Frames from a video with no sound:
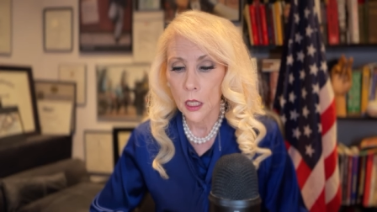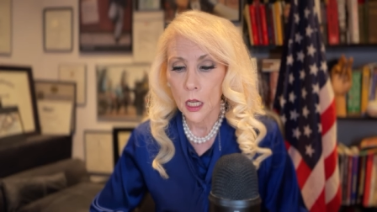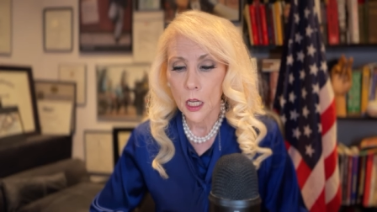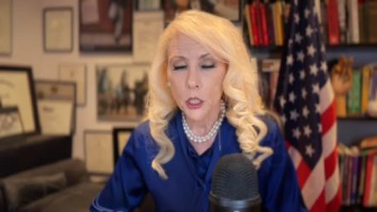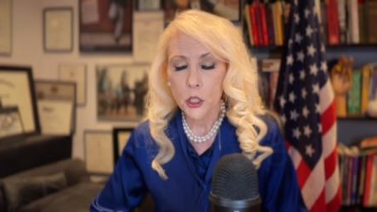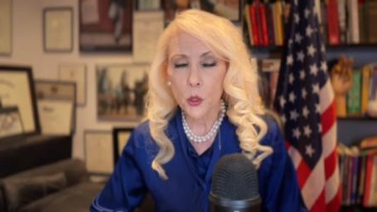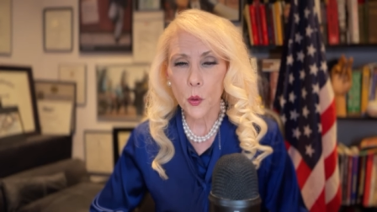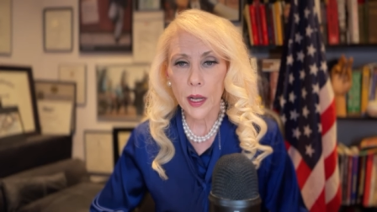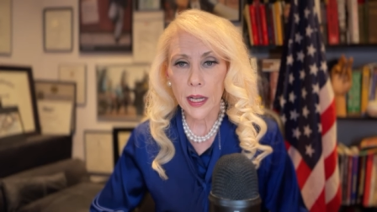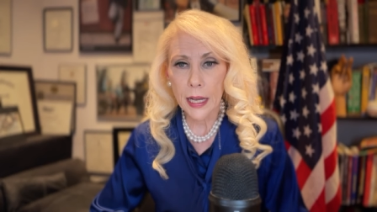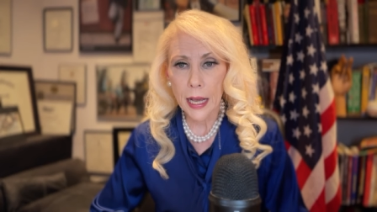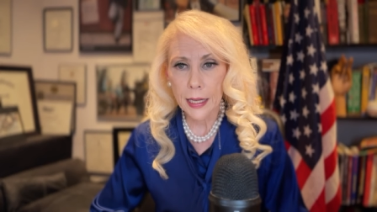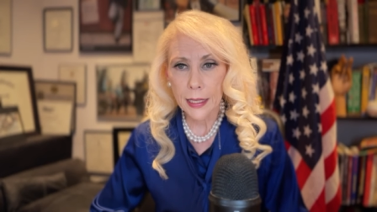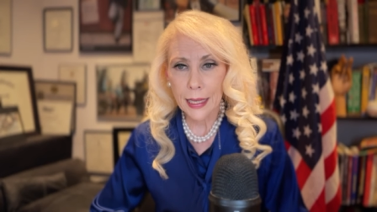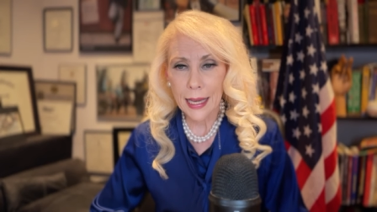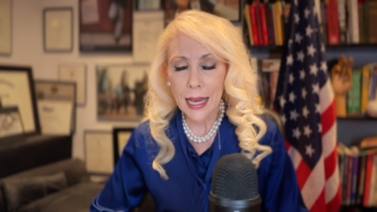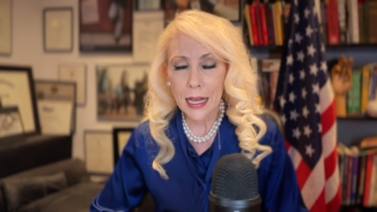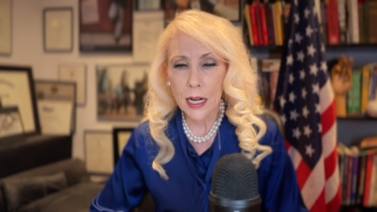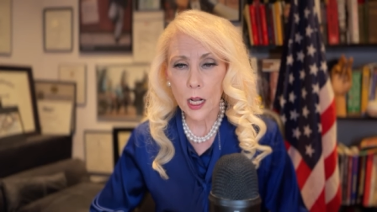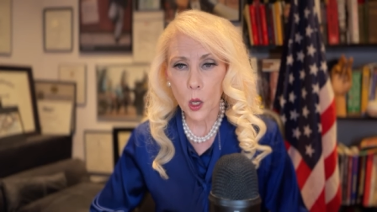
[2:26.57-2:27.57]
So I
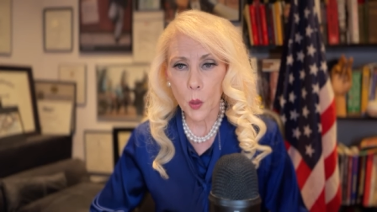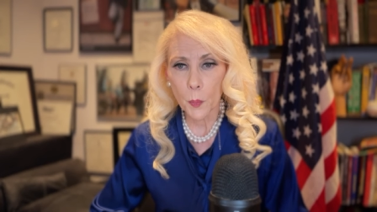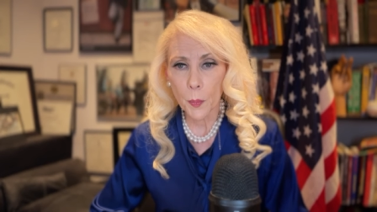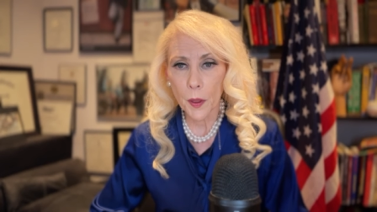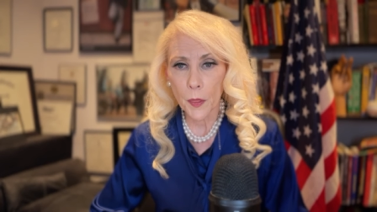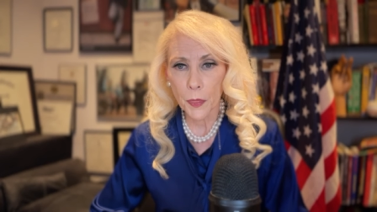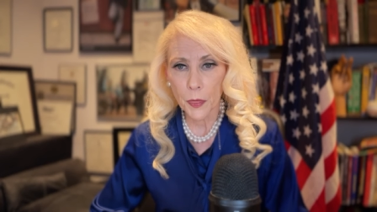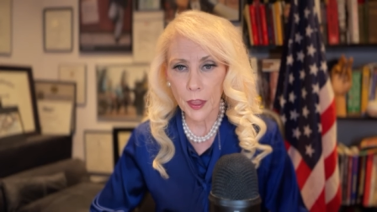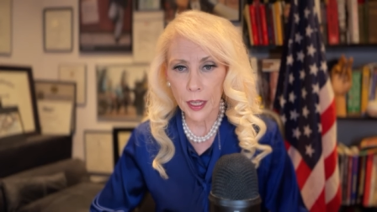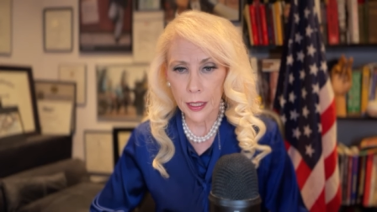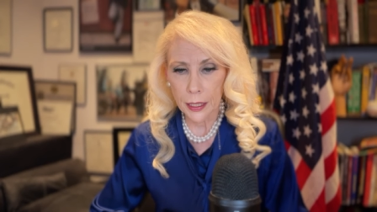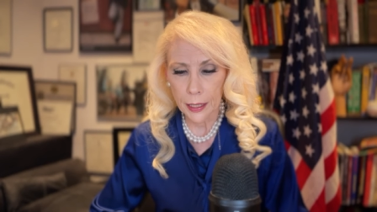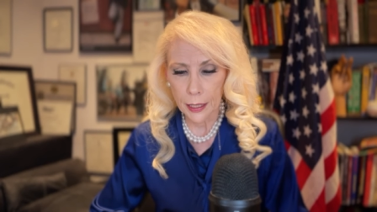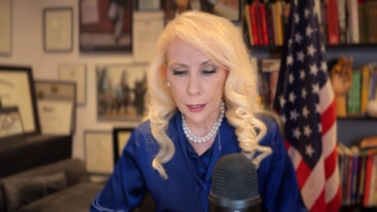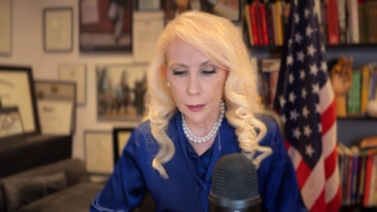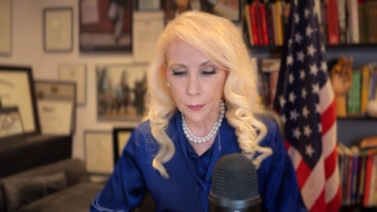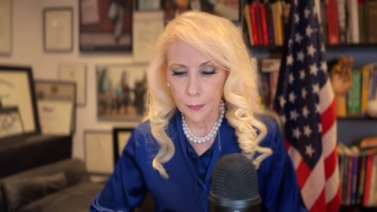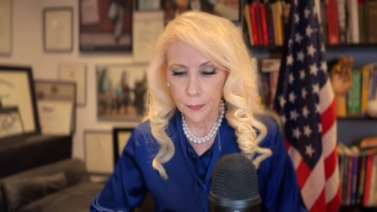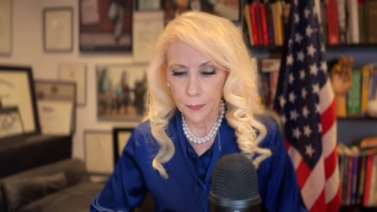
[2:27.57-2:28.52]
can't help but thinking.